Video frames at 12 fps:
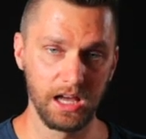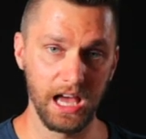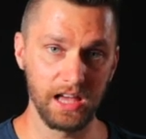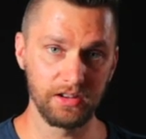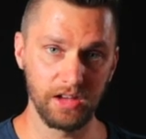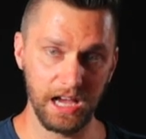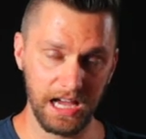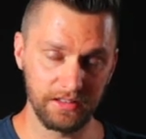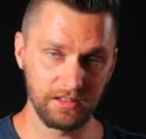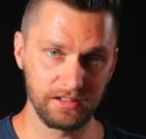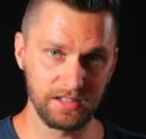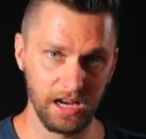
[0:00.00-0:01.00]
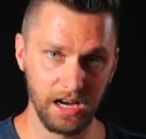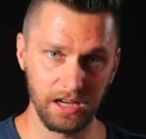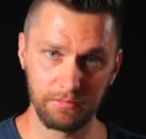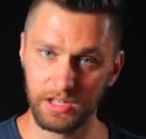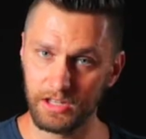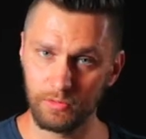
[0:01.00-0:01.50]
And at the
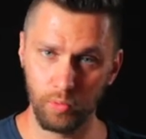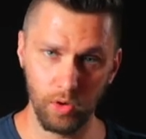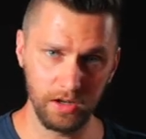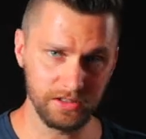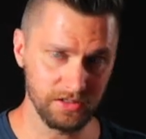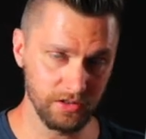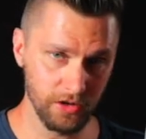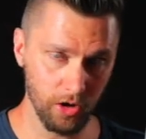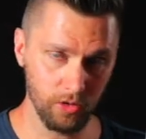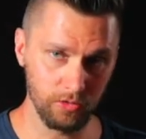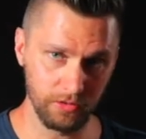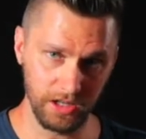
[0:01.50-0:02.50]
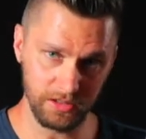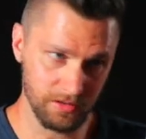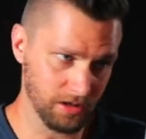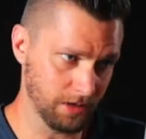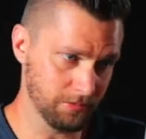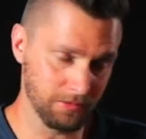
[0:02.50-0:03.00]
time, he was known as,
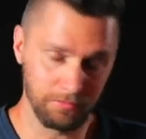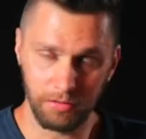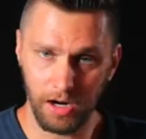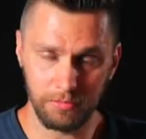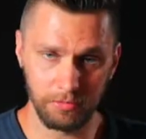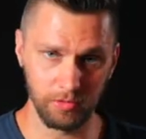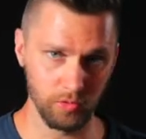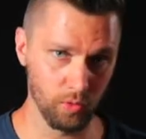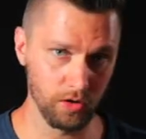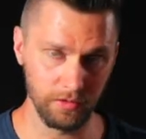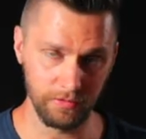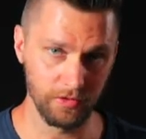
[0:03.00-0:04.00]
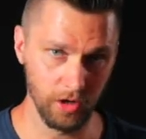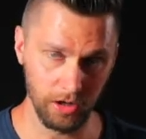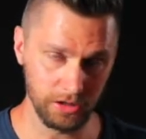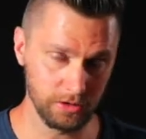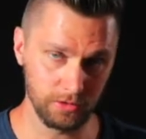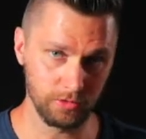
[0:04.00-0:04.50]
I mean, probably one of
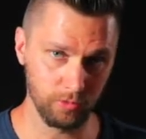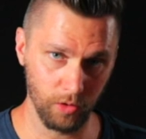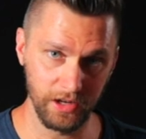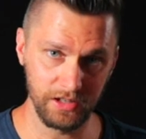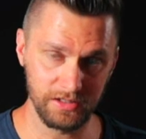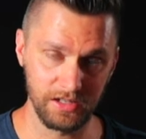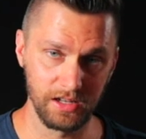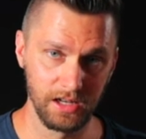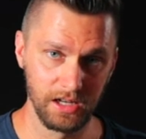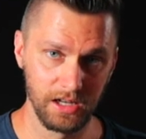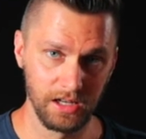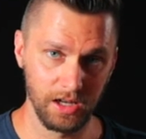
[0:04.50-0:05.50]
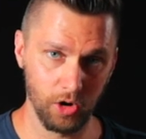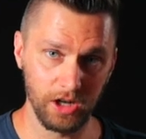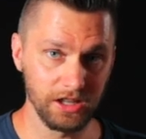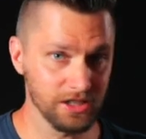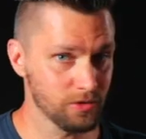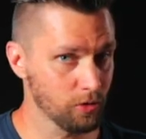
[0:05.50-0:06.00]
the greatest, or at
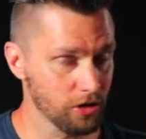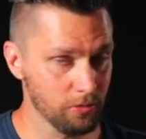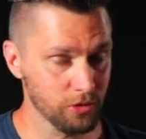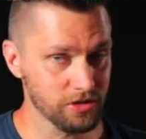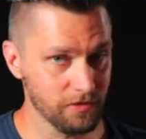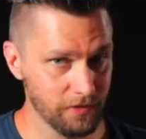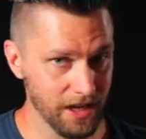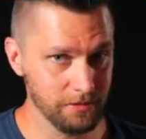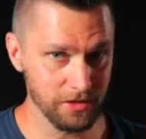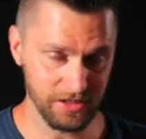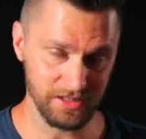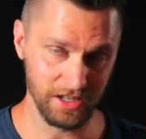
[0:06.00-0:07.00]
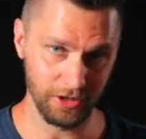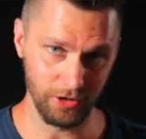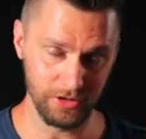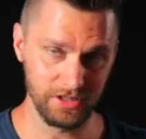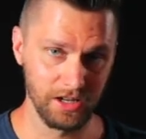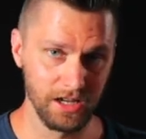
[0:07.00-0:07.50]
least one of the most famous
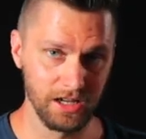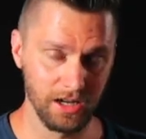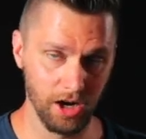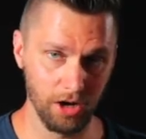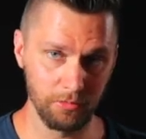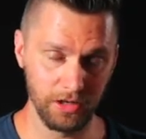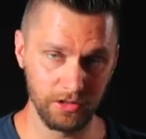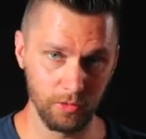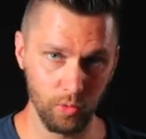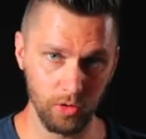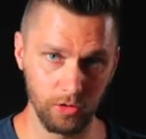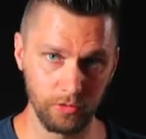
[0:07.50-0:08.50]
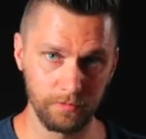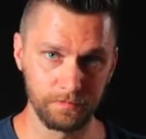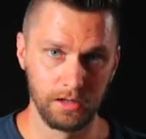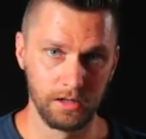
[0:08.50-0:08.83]
singers um, in the world.